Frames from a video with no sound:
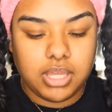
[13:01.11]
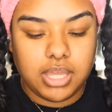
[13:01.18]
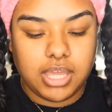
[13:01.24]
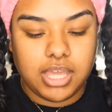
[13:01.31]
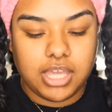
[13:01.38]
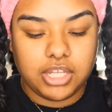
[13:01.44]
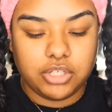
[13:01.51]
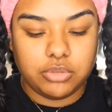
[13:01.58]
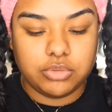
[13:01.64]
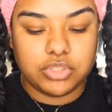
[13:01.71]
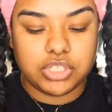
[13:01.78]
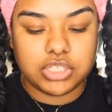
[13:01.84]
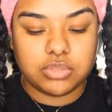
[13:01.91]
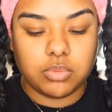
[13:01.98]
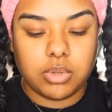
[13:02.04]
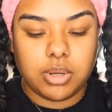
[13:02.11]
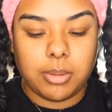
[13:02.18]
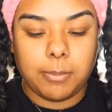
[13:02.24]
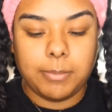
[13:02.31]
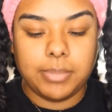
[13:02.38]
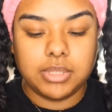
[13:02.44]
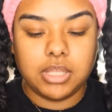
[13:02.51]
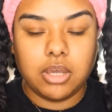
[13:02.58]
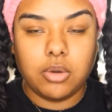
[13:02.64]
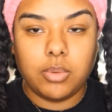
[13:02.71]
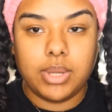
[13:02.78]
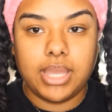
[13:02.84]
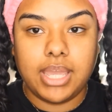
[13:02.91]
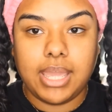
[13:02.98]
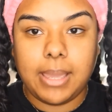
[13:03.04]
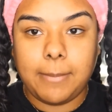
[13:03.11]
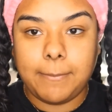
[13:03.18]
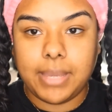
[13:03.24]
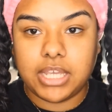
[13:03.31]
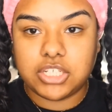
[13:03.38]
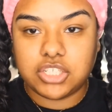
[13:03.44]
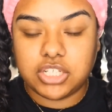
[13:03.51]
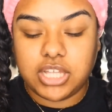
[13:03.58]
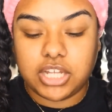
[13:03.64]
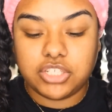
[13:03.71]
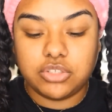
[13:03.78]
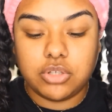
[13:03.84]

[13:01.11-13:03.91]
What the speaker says: and you just want to blow it and make sure that you don't